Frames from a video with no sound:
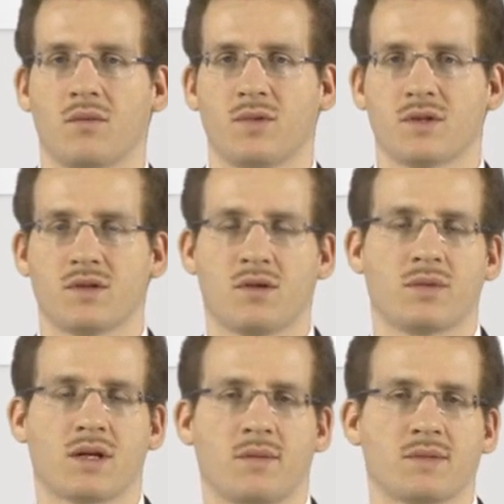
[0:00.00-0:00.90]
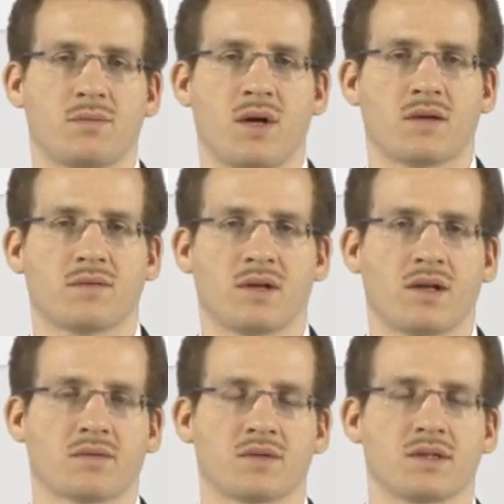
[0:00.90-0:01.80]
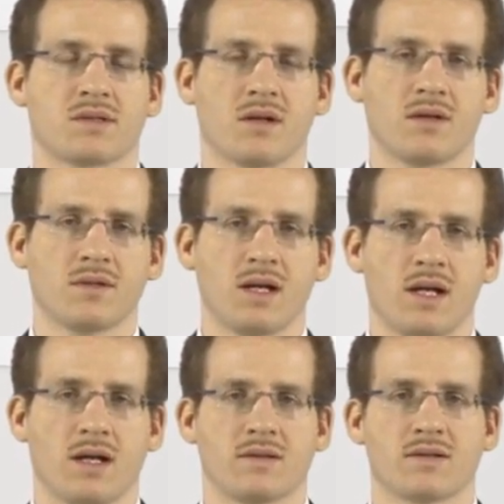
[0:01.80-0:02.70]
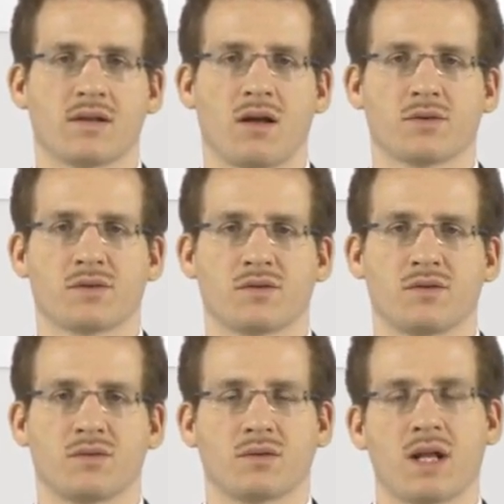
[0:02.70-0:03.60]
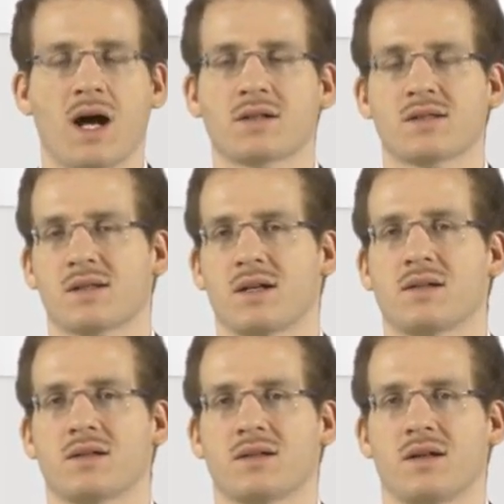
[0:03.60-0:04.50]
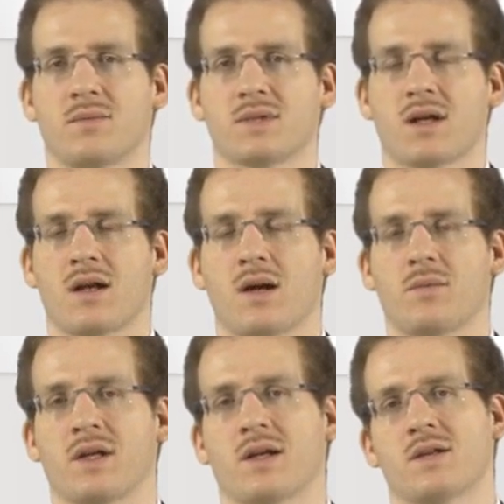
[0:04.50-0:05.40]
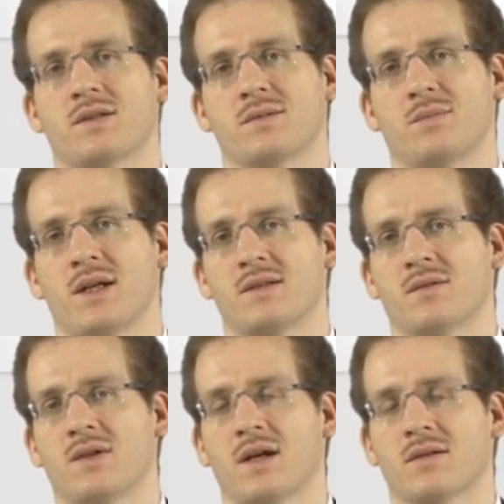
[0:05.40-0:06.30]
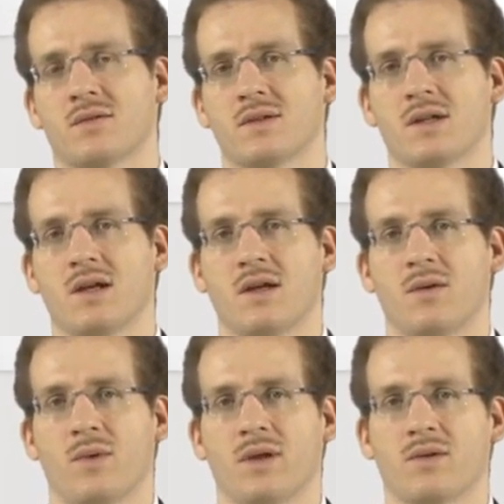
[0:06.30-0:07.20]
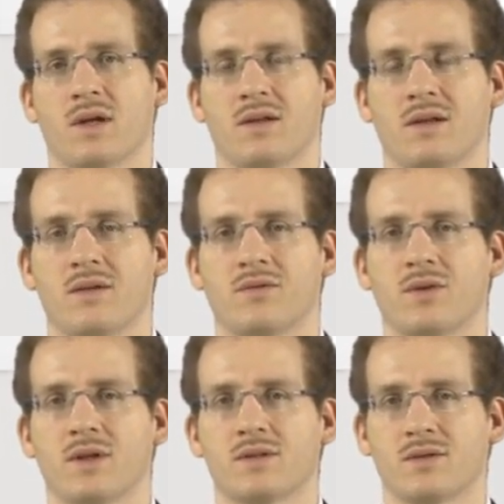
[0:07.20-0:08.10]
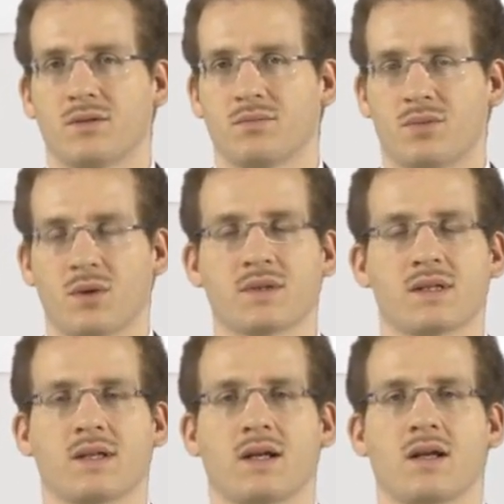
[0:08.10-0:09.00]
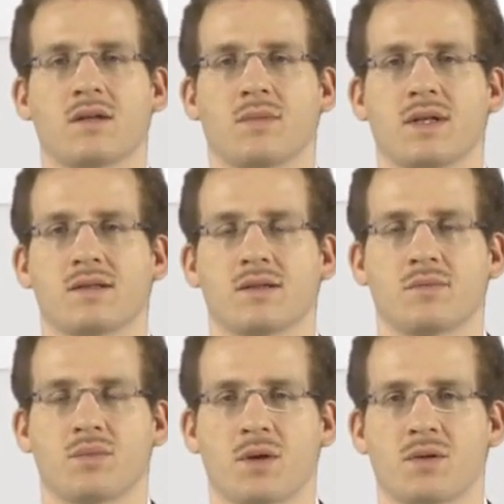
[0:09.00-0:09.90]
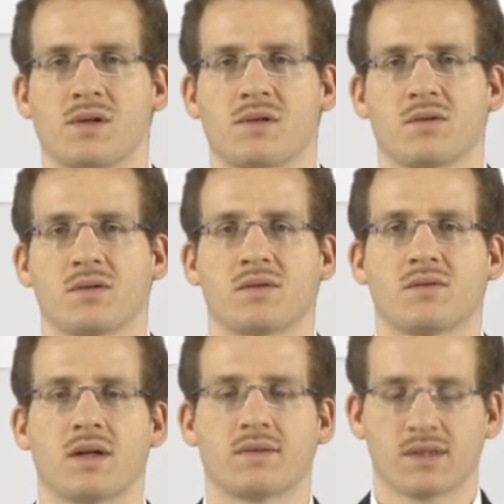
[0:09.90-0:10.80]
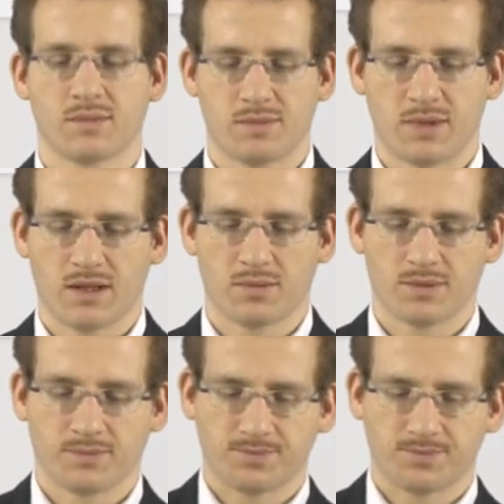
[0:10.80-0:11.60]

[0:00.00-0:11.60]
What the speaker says: which now becomes part of the language itself. And this allows you to do large-scale Scala applications based on actors, where you can leverage your processing elements in parallel in order to give it some speed up.